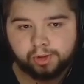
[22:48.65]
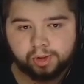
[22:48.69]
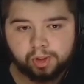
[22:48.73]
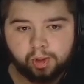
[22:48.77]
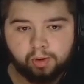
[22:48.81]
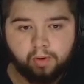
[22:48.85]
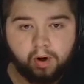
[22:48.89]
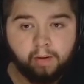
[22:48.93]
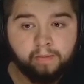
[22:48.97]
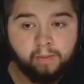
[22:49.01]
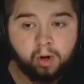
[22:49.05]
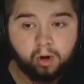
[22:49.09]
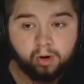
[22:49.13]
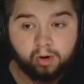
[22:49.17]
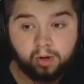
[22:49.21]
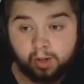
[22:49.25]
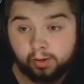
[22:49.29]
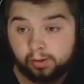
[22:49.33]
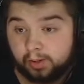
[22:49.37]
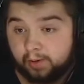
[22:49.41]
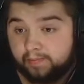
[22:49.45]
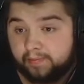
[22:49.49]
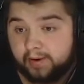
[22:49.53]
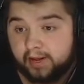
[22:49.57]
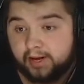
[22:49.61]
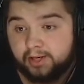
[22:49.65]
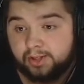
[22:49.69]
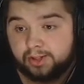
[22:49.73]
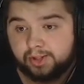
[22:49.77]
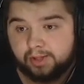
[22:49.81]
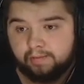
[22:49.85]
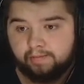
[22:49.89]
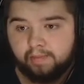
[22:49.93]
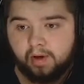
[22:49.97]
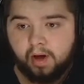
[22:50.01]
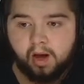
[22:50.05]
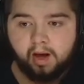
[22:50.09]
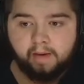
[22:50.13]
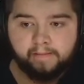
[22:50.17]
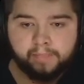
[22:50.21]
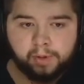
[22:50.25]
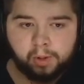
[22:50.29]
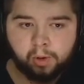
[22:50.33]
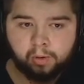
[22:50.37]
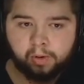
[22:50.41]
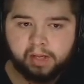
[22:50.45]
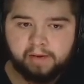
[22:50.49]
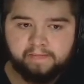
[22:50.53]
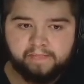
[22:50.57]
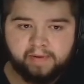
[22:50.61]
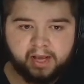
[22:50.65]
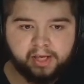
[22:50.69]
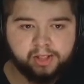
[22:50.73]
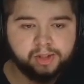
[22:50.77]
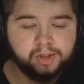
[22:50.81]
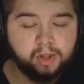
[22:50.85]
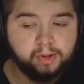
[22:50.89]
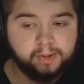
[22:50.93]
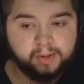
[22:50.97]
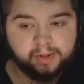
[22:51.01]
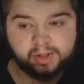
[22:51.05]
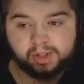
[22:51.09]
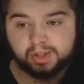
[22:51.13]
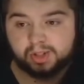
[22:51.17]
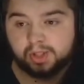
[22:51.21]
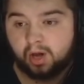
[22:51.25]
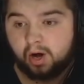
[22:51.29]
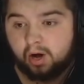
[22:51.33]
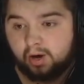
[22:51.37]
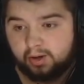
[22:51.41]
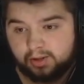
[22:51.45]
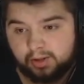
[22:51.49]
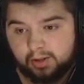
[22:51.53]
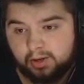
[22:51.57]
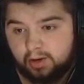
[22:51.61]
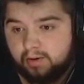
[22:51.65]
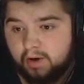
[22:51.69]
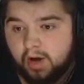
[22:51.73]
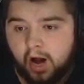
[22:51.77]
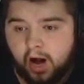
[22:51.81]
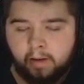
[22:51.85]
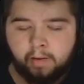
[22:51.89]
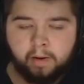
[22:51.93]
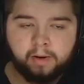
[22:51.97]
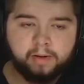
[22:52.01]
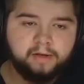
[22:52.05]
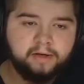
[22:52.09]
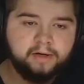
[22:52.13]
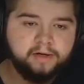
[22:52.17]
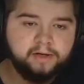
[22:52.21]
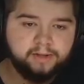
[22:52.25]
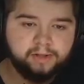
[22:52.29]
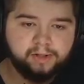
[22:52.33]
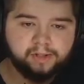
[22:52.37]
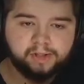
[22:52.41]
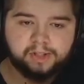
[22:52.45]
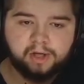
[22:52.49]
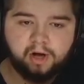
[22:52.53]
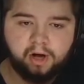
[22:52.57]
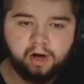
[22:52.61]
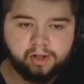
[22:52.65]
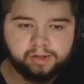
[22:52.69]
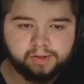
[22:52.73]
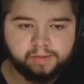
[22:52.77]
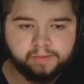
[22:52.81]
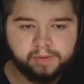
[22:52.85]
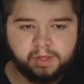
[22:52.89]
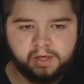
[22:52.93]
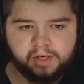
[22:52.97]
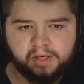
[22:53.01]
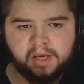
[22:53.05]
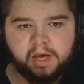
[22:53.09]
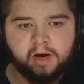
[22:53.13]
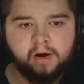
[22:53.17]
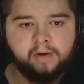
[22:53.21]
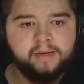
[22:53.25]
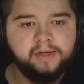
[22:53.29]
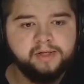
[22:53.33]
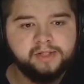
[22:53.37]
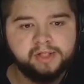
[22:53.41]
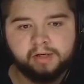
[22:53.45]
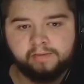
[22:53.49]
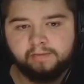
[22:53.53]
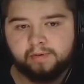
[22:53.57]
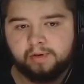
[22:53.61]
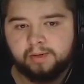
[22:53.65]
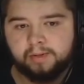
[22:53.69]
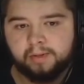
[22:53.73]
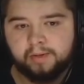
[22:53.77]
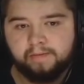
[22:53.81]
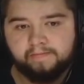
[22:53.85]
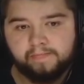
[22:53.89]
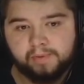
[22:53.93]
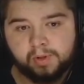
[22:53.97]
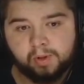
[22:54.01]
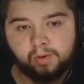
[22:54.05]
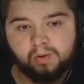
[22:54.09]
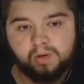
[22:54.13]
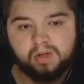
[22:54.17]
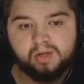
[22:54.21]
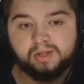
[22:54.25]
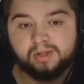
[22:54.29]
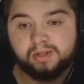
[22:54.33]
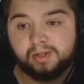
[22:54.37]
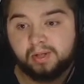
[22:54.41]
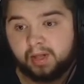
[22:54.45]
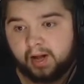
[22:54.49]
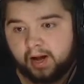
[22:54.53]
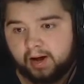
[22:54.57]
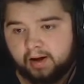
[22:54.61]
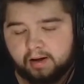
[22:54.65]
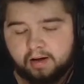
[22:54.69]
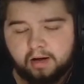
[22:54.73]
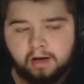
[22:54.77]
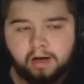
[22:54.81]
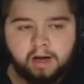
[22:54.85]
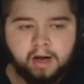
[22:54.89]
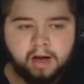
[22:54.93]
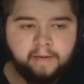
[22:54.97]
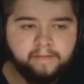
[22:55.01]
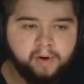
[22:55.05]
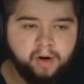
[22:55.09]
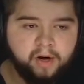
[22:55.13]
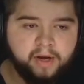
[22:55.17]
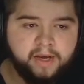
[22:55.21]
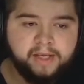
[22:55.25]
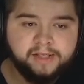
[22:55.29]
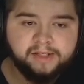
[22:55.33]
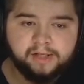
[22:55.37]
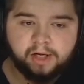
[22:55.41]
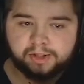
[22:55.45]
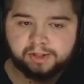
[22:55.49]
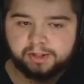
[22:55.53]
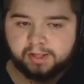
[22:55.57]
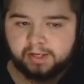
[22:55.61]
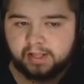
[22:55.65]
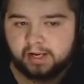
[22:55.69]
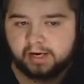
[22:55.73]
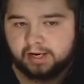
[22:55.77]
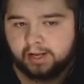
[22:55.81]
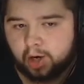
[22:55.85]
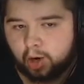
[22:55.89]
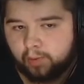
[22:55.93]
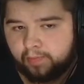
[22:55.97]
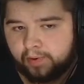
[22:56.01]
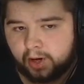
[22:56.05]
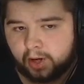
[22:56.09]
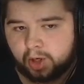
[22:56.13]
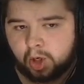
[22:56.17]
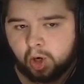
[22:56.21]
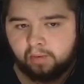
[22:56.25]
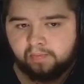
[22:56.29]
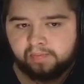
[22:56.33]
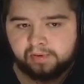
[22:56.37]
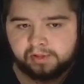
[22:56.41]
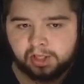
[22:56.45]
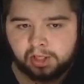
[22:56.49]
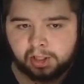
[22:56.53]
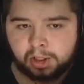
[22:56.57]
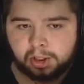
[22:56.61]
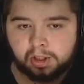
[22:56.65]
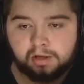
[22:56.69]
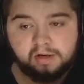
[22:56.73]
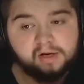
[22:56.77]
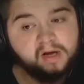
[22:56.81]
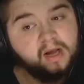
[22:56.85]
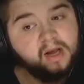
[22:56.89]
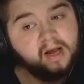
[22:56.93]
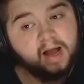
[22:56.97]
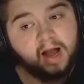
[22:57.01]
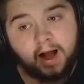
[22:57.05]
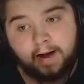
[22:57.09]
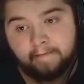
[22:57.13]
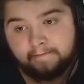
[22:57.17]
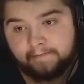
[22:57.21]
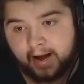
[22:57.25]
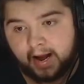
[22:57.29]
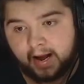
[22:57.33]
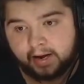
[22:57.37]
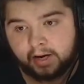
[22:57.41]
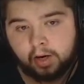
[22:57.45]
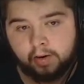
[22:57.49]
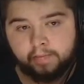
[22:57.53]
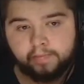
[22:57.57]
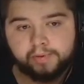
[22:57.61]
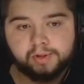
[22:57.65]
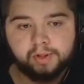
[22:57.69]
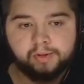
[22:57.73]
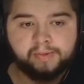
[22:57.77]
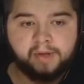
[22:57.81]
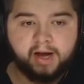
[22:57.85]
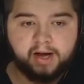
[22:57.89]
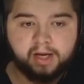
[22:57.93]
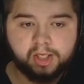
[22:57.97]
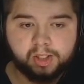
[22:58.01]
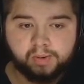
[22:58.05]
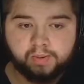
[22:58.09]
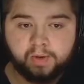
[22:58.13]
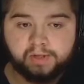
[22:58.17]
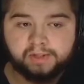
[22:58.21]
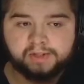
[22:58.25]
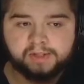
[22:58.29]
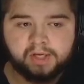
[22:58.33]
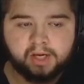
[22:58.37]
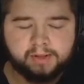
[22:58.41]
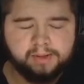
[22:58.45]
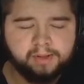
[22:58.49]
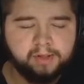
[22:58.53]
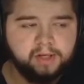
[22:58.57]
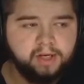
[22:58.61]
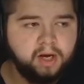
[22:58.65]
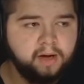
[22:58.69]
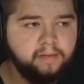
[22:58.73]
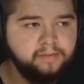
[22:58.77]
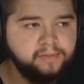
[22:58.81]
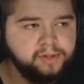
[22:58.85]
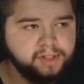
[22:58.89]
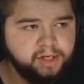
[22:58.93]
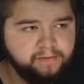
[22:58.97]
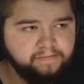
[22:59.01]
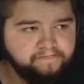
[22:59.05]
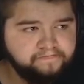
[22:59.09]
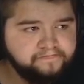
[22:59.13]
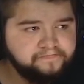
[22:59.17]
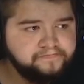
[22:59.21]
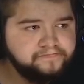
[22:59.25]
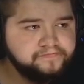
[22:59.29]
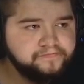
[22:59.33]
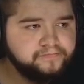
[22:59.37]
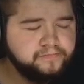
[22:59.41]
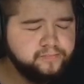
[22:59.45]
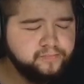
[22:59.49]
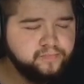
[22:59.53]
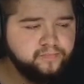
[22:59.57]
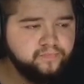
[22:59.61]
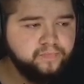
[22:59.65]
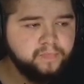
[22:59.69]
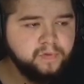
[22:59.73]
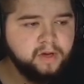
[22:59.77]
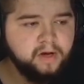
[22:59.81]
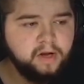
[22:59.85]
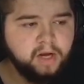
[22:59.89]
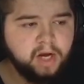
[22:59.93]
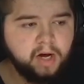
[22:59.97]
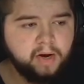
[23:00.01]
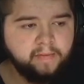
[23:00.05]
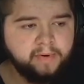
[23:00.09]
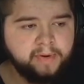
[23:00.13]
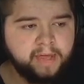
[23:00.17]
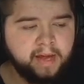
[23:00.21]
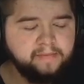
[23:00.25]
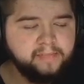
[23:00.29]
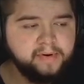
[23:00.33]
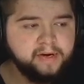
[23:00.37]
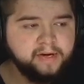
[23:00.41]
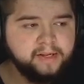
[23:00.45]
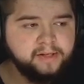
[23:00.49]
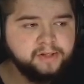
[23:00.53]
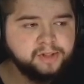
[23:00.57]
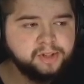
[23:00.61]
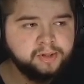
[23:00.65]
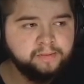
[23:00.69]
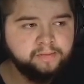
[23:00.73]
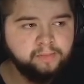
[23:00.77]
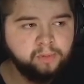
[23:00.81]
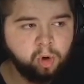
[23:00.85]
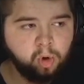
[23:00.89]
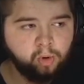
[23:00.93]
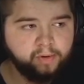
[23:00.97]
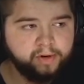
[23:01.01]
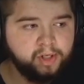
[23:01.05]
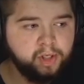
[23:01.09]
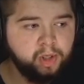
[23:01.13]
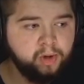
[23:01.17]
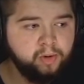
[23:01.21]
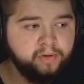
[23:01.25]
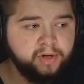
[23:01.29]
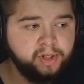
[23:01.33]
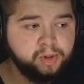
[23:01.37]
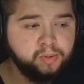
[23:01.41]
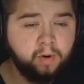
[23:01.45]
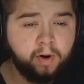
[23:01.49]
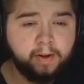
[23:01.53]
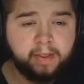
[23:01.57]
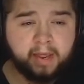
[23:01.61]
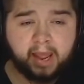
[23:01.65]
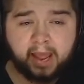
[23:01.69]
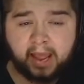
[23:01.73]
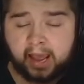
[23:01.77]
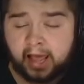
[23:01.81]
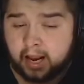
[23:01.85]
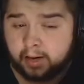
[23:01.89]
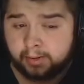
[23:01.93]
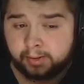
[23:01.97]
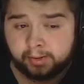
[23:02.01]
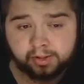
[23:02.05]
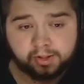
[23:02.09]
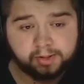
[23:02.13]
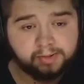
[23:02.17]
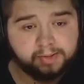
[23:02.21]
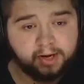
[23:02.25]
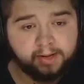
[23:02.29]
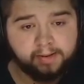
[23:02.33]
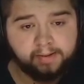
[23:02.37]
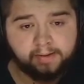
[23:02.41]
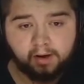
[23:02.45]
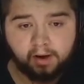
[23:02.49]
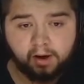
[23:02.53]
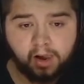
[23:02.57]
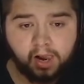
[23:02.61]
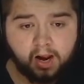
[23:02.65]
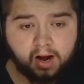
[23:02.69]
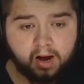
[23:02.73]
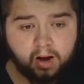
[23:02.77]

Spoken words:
So I'm not going to replace him purely based off a star. You know, I'm not going to look at the stars and think, yeah, I need to get rid of him purely because of that. But he does need a little bit of competition and backup. So that is where Stefan comes in. We then bring in Tamori, who is one hell of a defender.